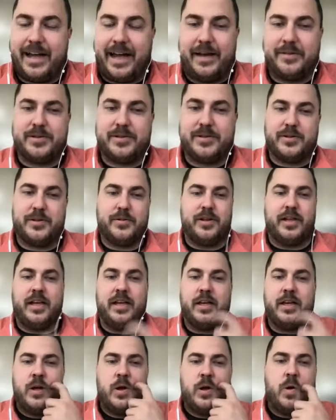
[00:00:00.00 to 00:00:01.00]
absolutely.
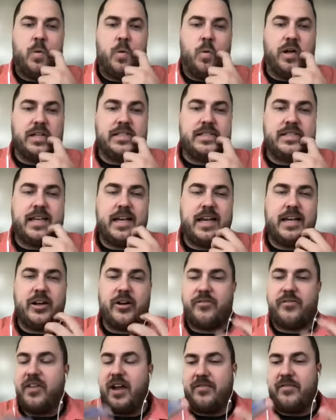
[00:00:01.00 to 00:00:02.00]
What's your
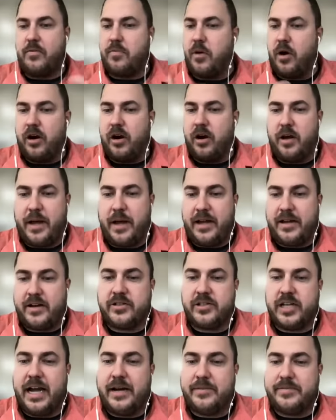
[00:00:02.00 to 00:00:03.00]
favorite part about your
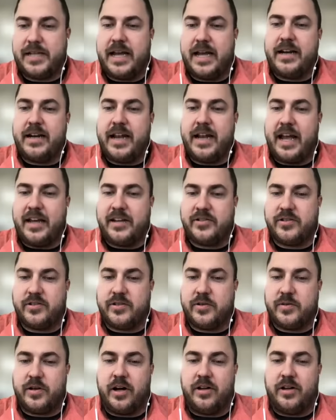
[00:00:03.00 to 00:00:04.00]
job day to day as you're
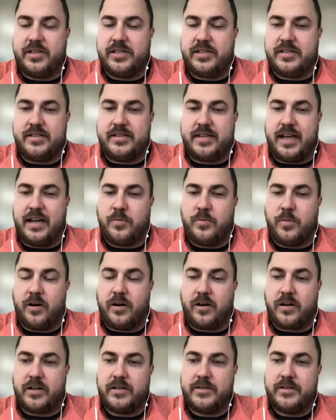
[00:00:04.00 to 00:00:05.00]
doing all this design
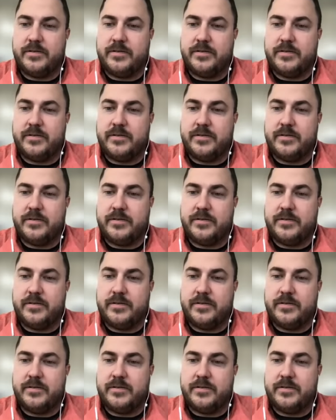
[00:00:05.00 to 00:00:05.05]
work?